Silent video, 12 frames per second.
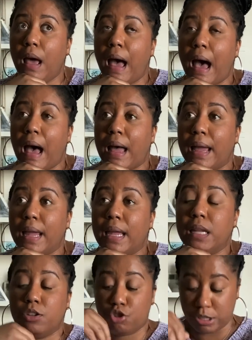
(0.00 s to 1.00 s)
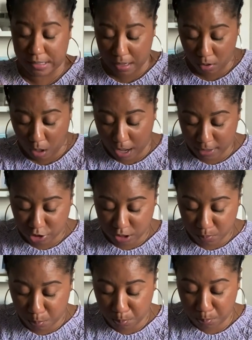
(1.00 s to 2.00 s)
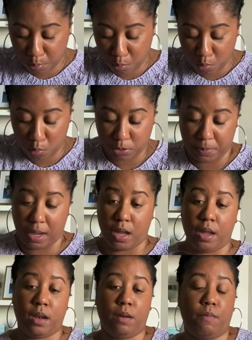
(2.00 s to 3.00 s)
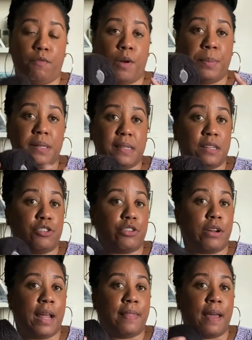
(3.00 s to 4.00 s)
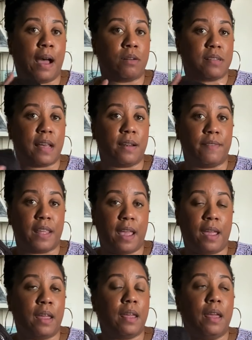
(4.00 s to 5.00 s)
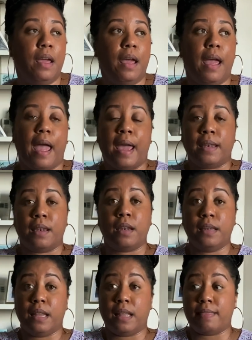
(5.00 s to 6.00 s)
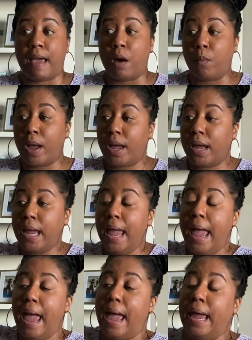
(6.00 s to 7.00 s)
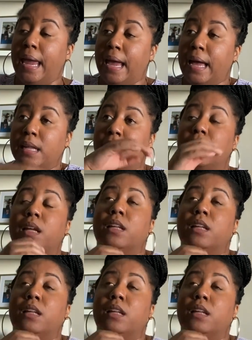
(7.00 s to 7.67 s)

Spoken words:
I just pulled mine from the center and the outside of the cake and knit it that way. And